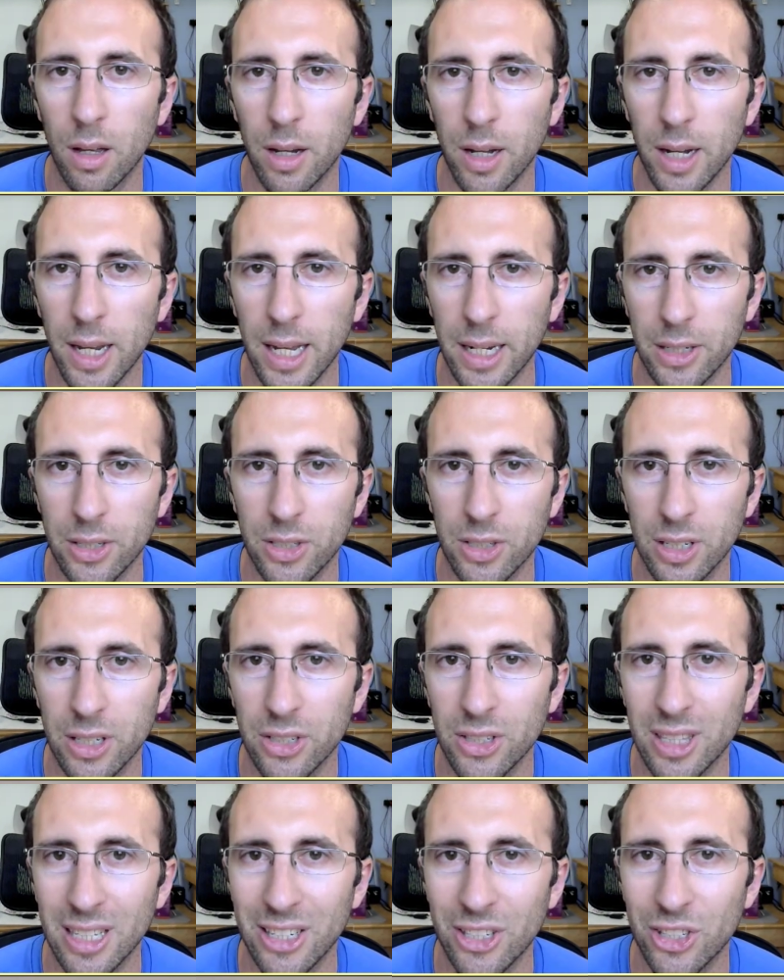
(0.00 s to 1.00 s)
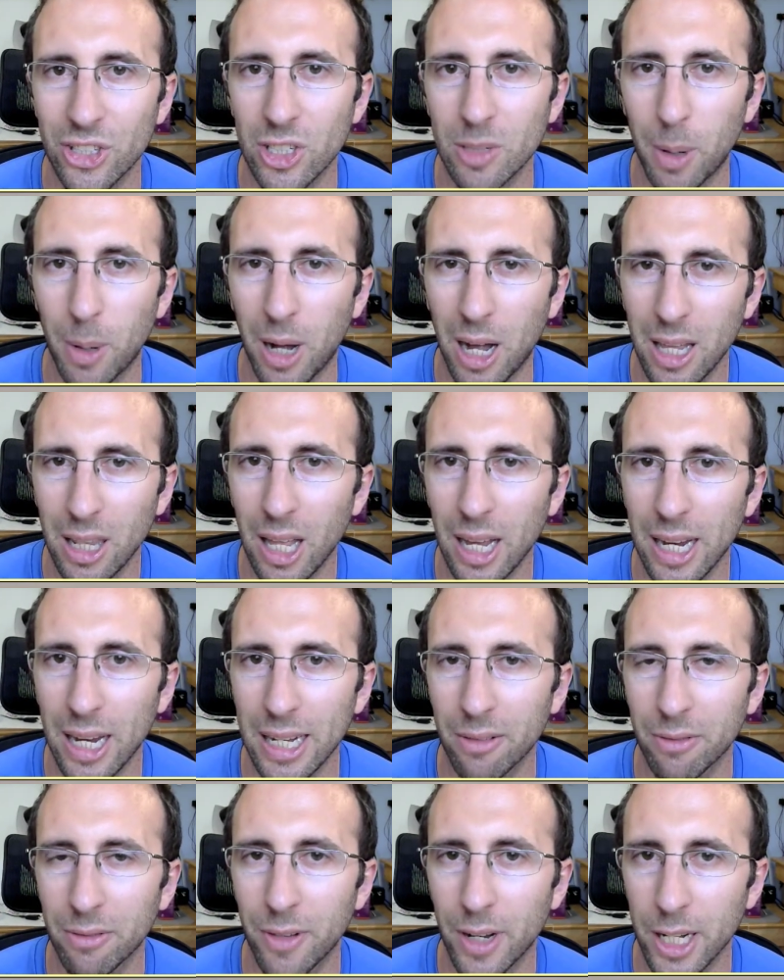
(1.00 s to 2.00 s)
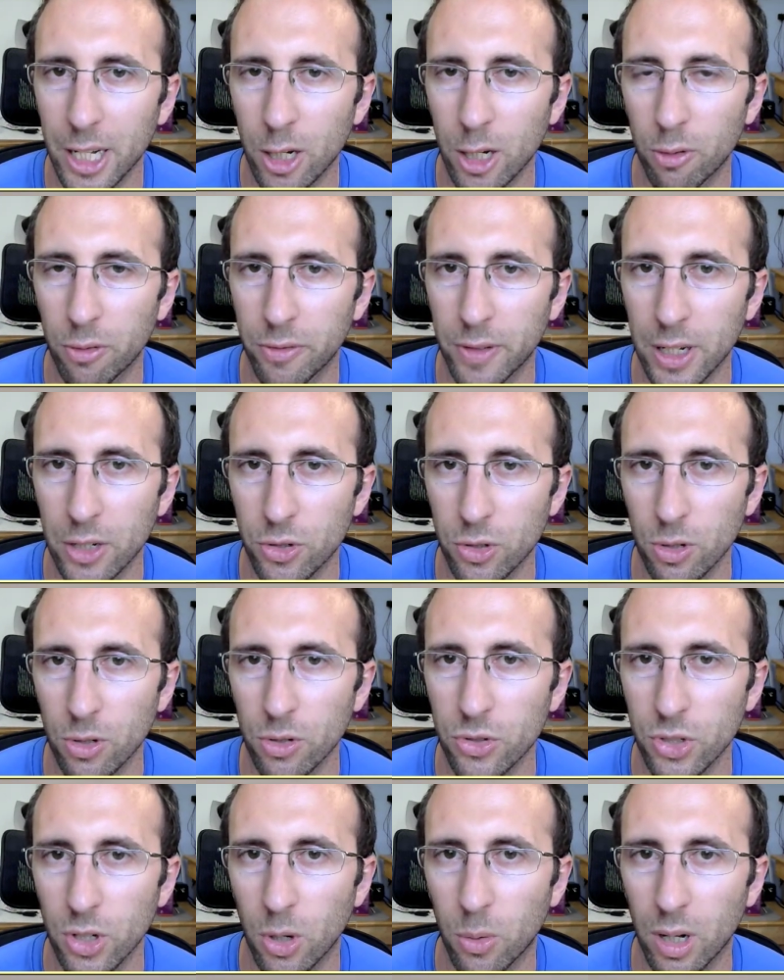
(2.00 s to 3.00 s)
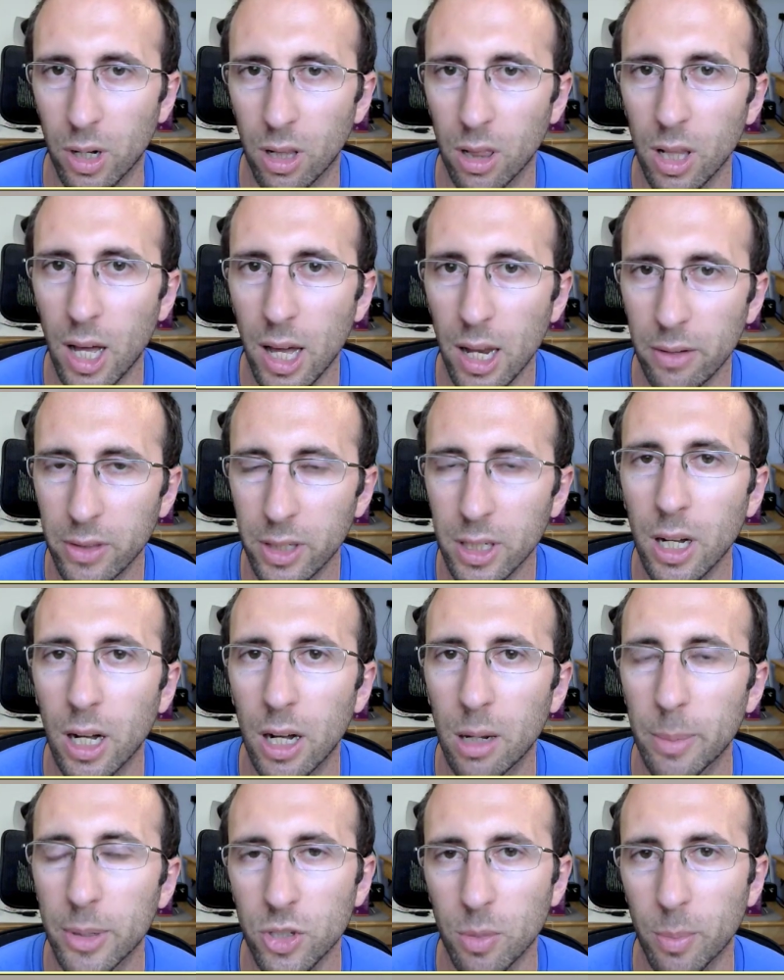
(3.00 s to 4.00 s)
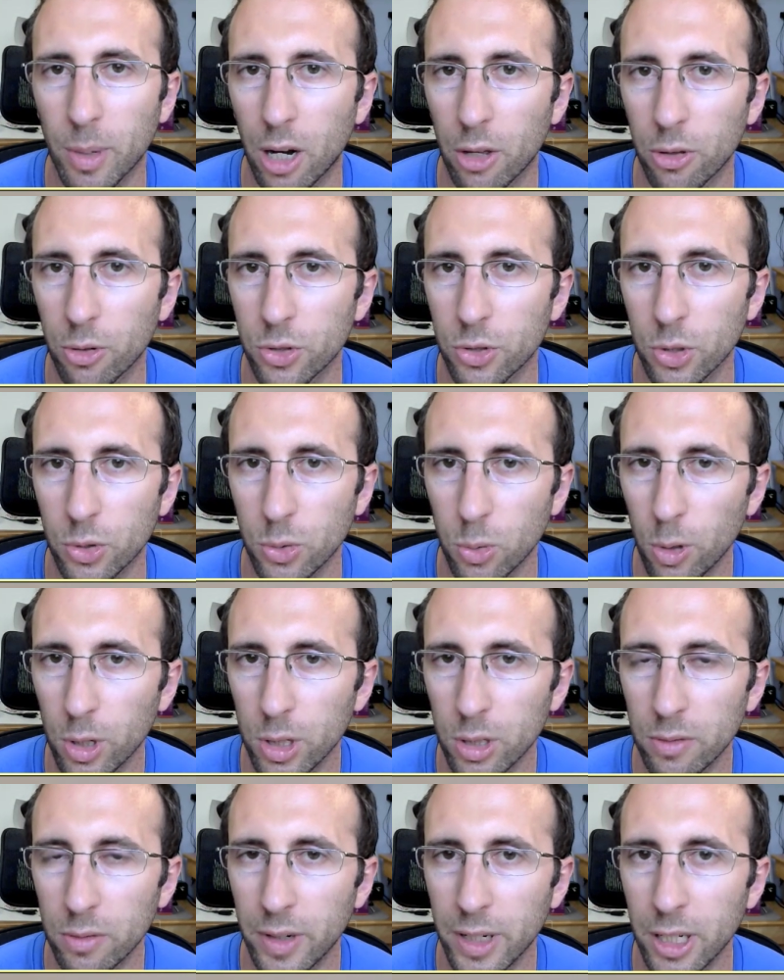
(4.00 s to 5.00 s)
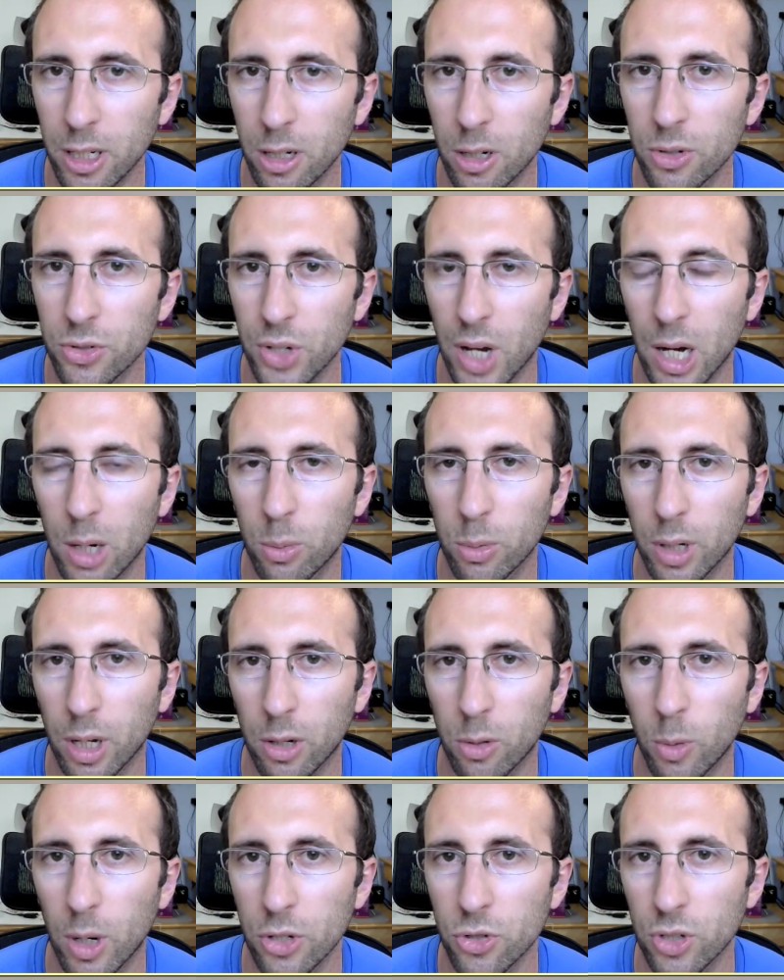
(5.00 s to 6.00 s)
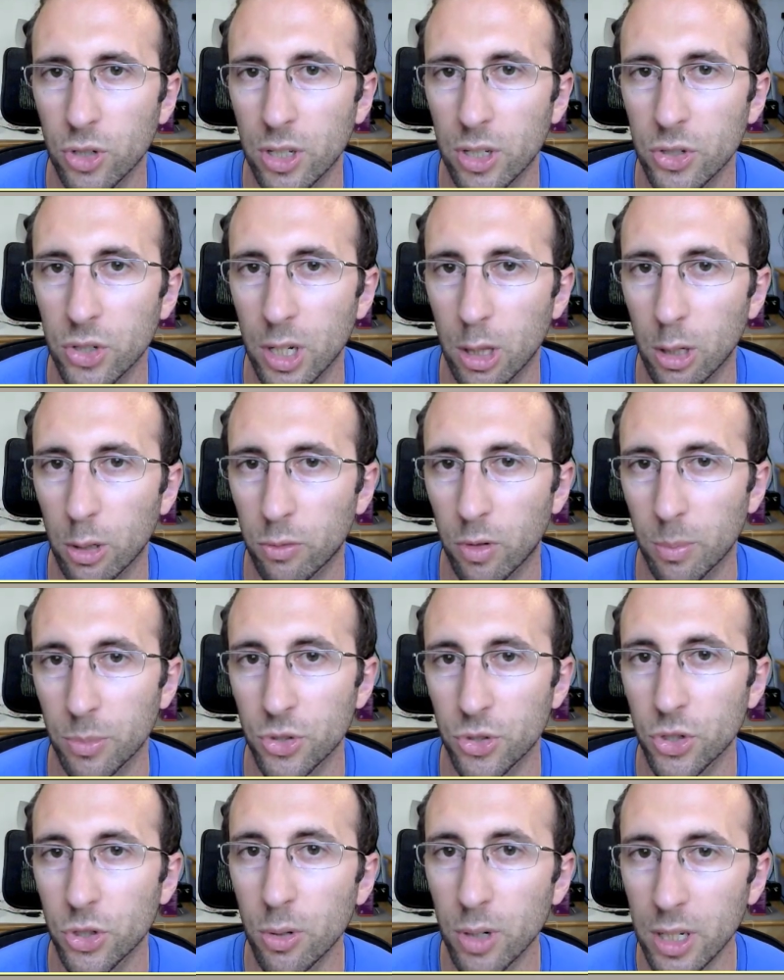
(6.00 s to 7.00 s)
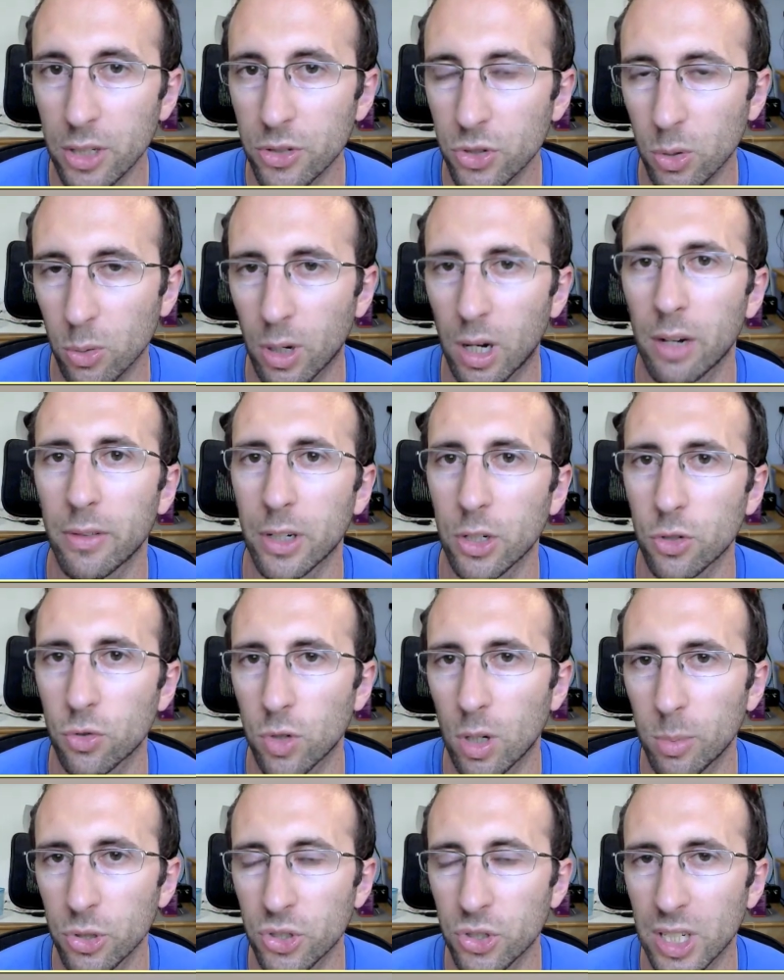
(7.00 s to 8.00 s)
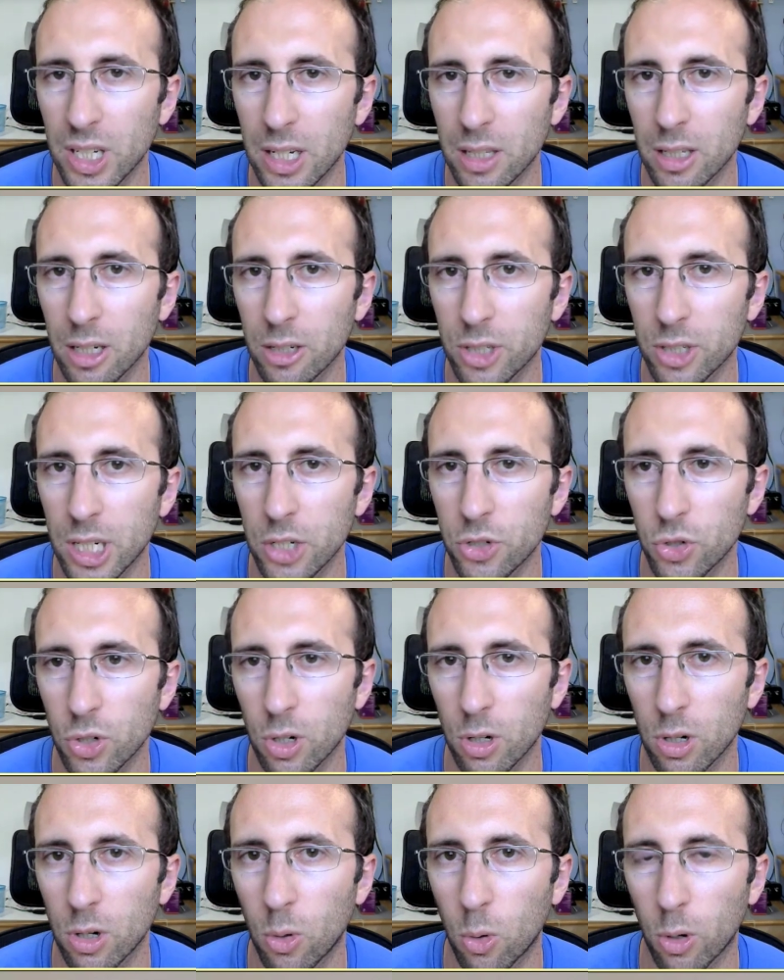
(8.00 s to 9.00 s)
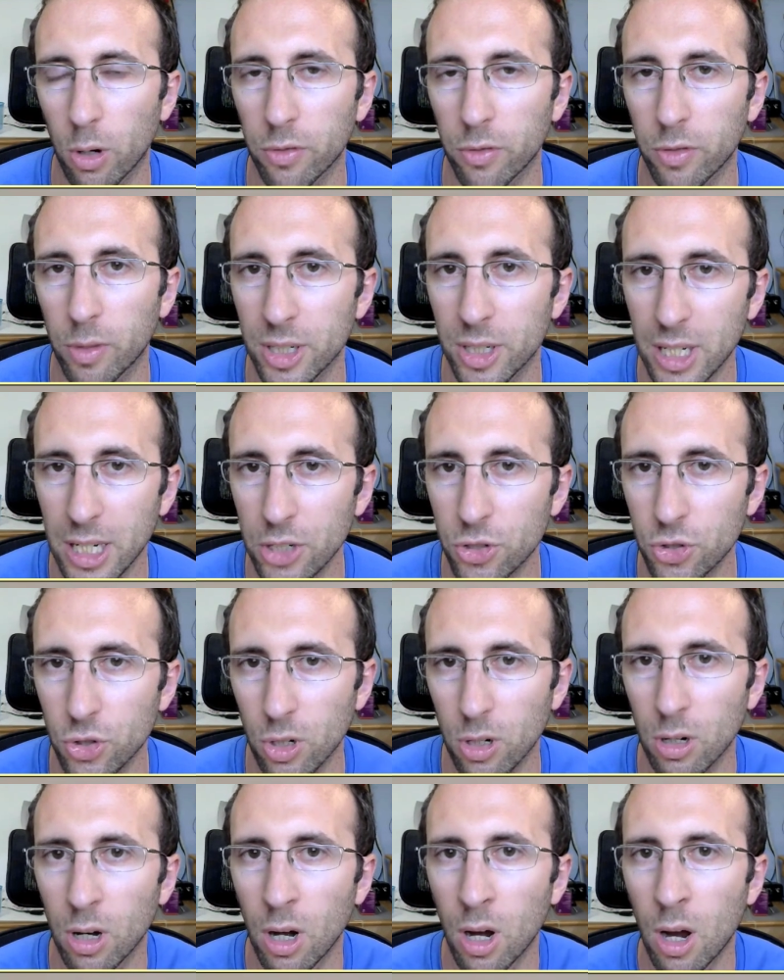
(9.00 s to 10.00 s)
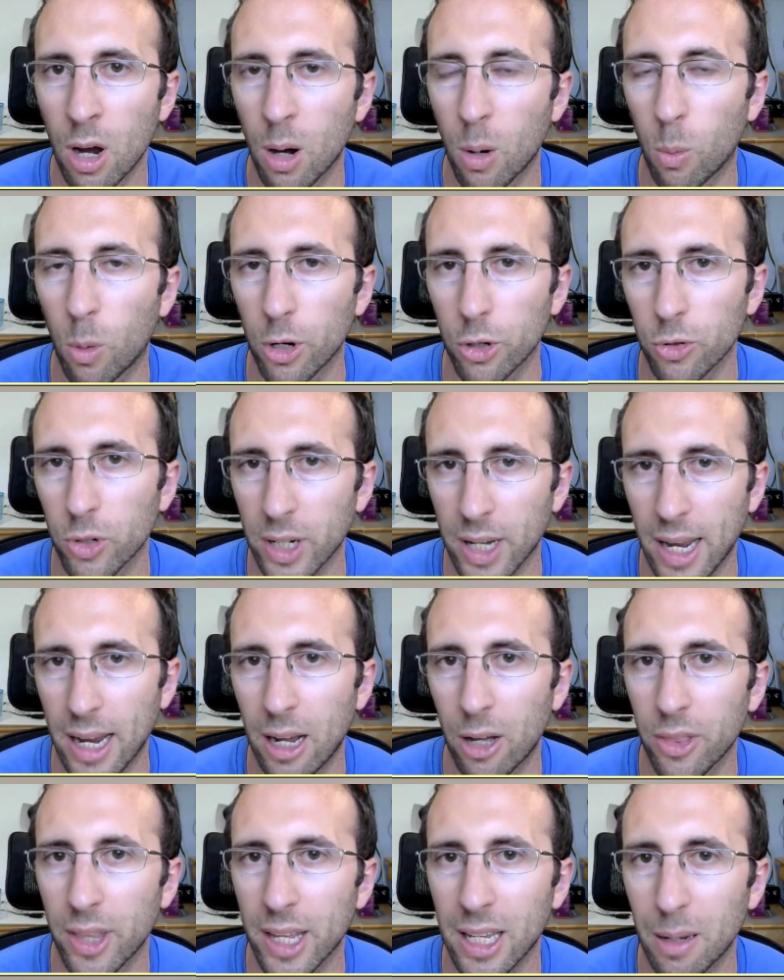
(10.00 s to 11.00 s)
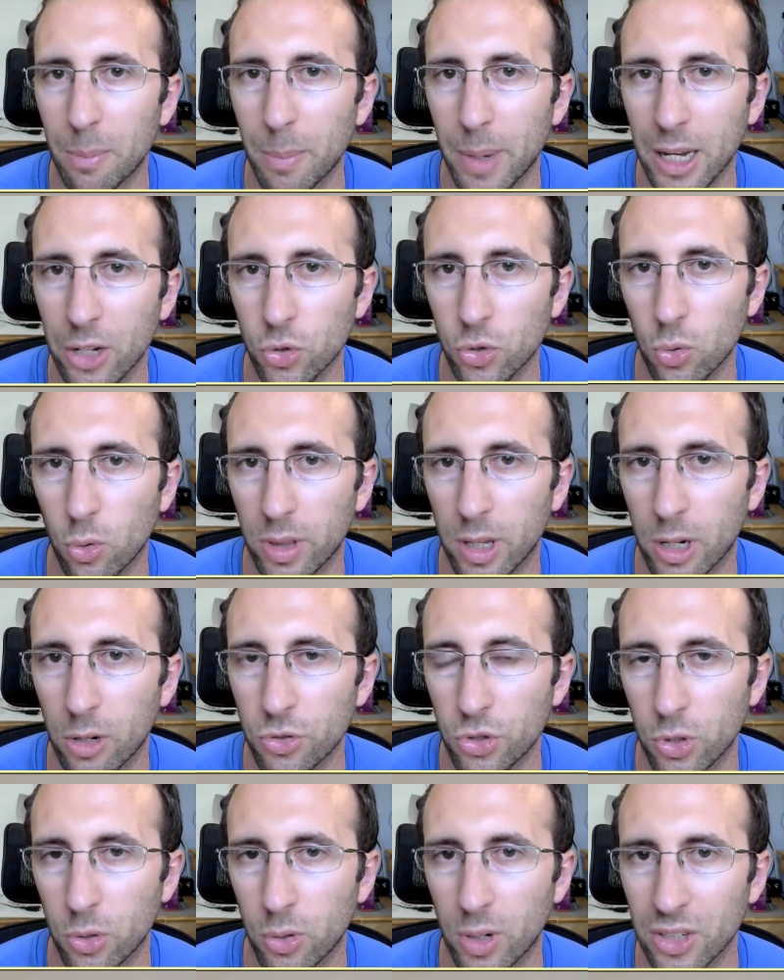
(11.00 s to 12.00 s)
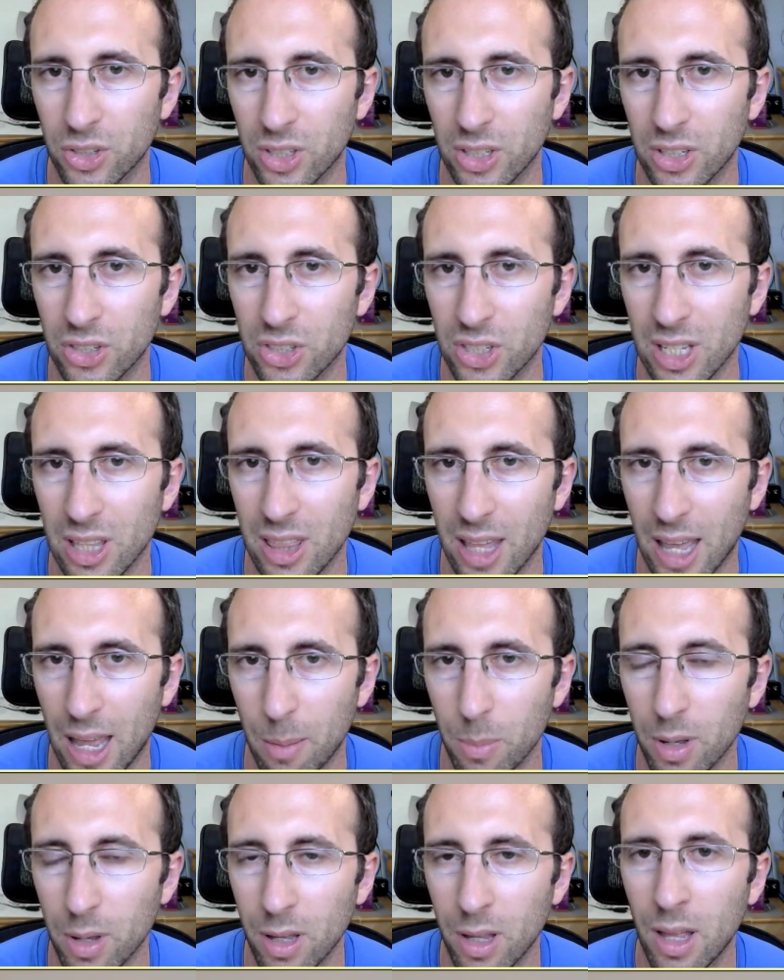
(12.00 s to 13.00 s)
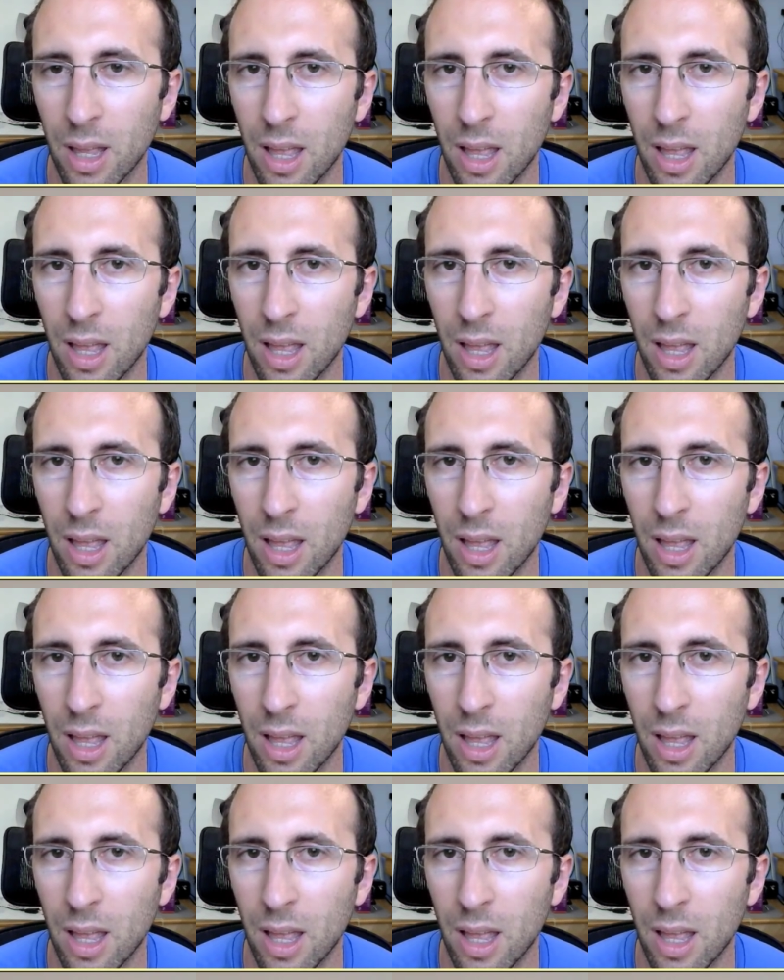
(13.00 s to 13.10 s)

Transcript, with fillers: Next is the Spotlight video feature. So in a lot comments on my other tutorial videos, I will get questions either from students who are having trouble seeing their teacher, or from a teacher wondering how they can make sure their students can see them.